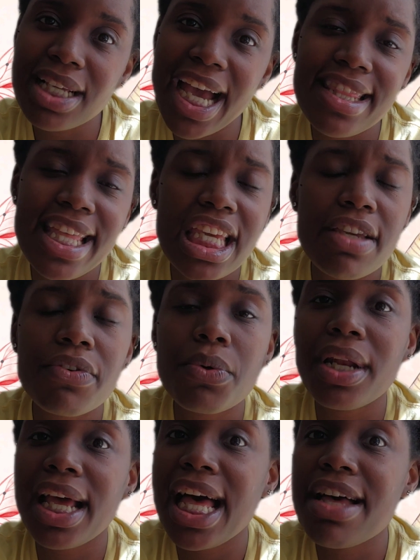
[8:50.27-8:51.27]
I thank you for
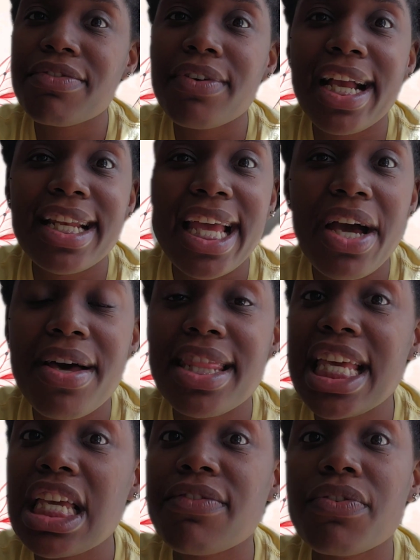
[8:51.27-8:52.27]
what I have right now. I
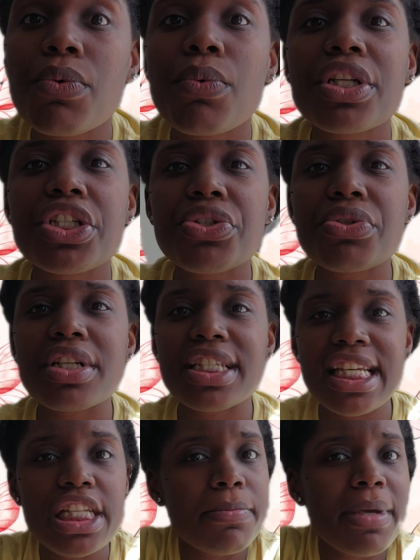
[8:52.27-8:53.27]
thank you for what you are
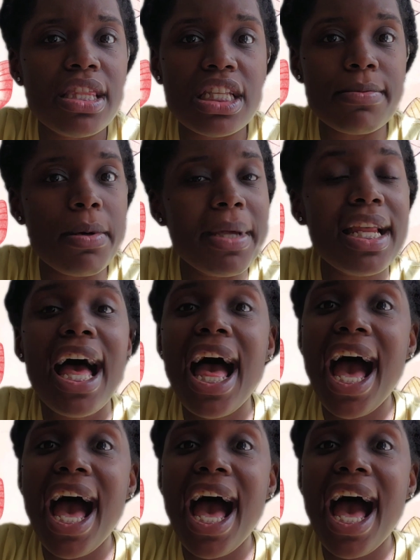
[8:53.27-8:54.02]
teaching me in this moment.